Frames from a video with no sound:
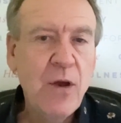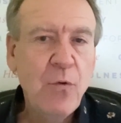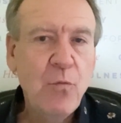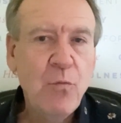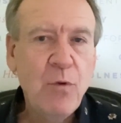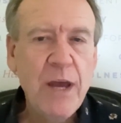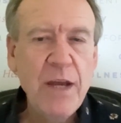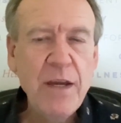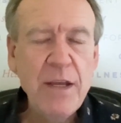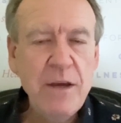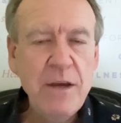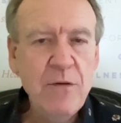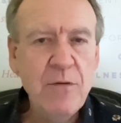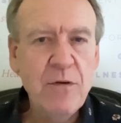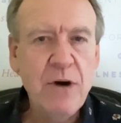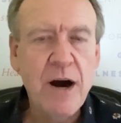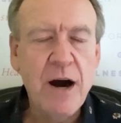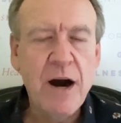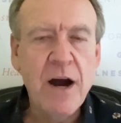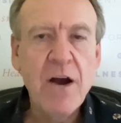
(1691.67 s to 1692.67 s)
when
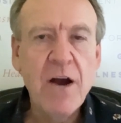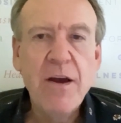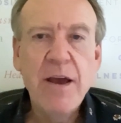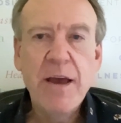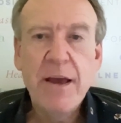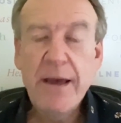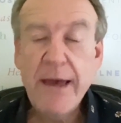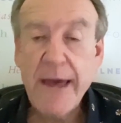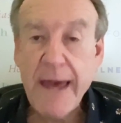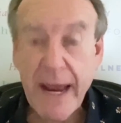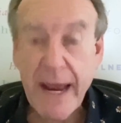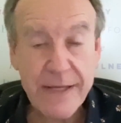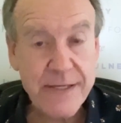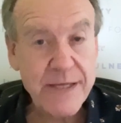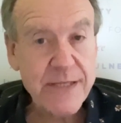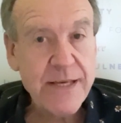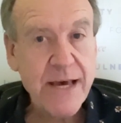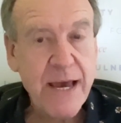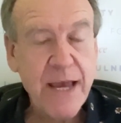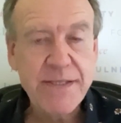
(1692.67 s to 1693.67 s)
you are
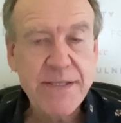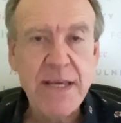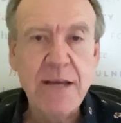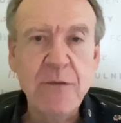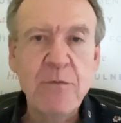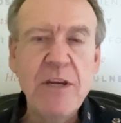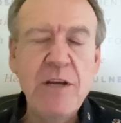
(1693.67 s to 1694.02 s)
exercising,